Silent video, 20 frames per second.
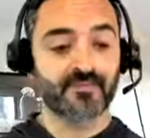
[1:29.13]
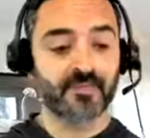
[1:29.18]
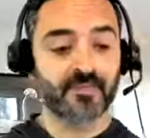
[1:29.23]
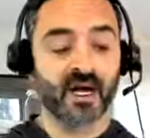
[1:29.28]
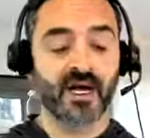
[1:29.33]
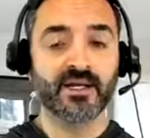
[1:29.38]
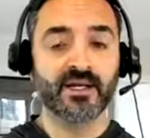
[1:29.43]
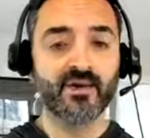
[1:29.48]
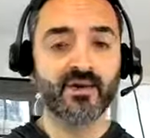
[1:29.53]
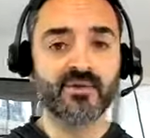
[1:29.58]

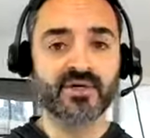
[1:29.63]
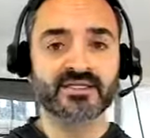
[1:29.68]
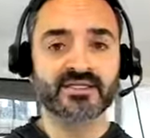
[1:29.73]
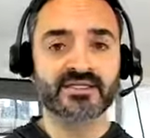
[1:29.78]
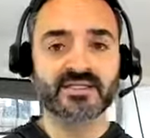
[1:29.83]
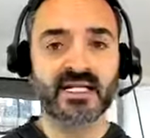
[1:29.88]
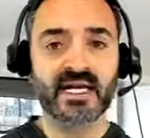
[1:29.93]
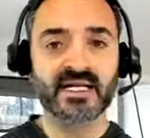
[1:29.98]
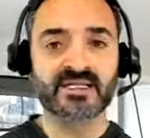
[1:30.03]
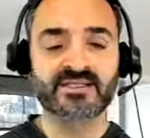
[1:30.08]
I know what
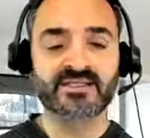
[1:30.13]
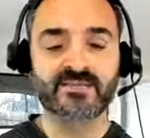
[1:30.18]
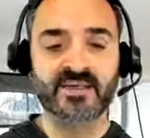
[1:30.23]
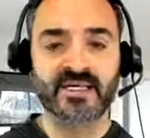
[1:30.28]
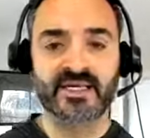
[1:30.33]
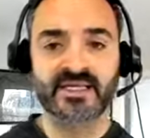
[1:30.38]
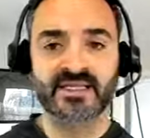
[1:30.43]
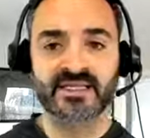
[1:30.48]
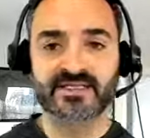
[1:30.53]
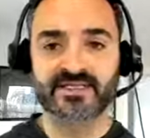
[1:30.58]
it's like to
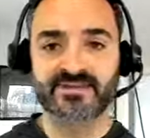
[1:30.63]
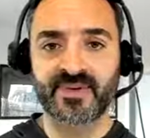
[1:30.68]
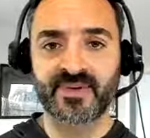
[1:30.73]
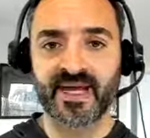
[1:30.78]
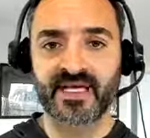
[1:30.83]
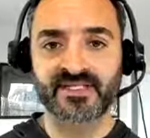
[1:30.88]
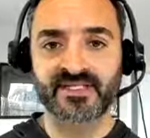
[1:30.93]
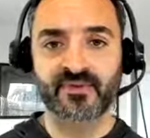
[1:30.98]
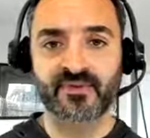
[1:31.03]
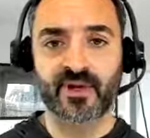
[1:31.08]
be in the
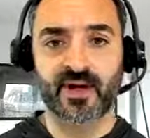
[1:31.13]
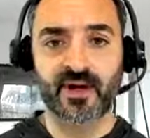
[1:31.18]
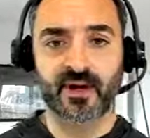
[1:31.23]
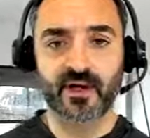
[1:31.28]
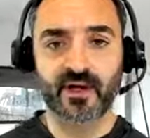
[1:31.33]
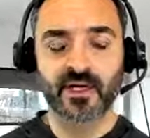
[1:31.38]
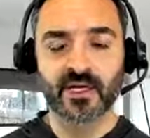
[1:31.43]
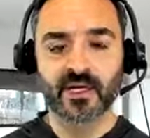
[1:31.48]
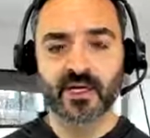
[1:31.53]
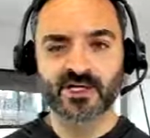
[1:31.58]
space where
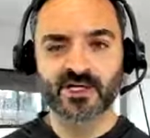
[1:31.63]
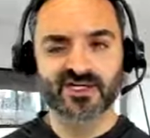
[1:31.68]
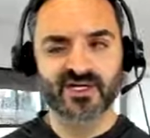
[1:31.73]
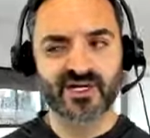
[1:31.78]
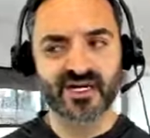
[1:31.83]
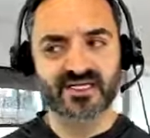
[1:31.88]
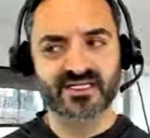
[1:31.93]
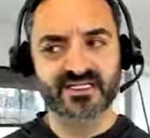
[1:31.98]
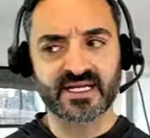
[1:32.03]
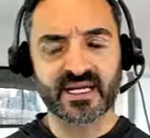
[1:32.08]
should
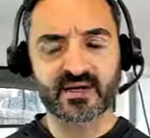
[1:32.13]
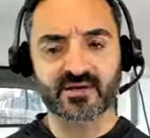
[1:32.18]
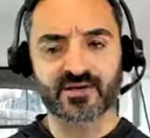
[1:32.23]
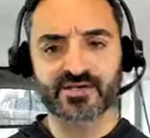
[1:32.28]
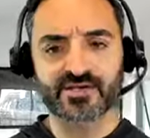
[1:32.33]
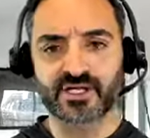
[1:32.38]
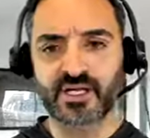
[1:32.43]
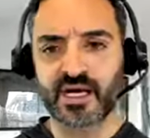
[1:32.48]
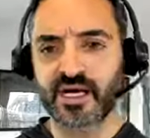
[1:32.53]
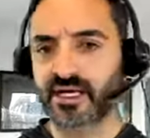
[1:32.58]
I stay or
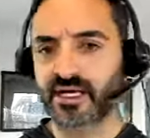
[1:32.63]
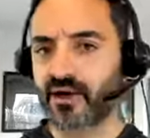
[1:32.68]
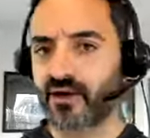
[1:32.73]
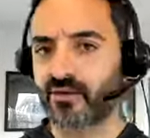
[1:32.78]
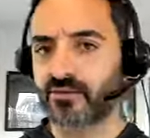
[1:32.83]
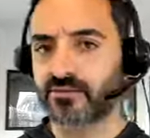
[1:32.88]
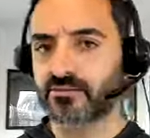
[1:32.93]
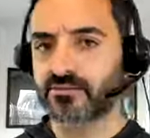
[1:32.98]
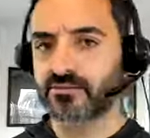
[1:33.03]
should I go?